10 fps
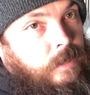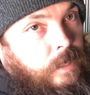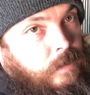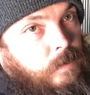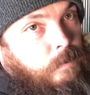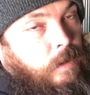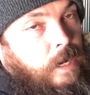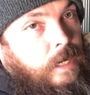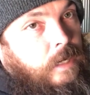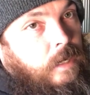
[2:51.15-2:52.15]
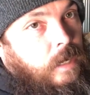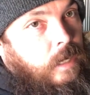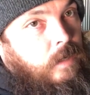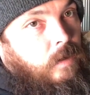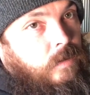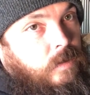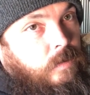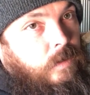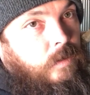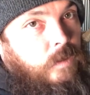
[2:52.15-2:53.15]
disc brake and
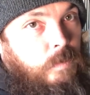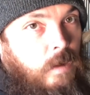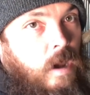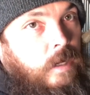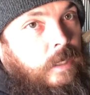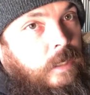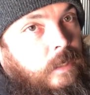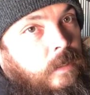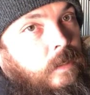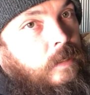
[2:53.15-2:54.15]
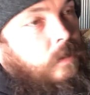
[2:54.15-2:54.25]
also your sprocket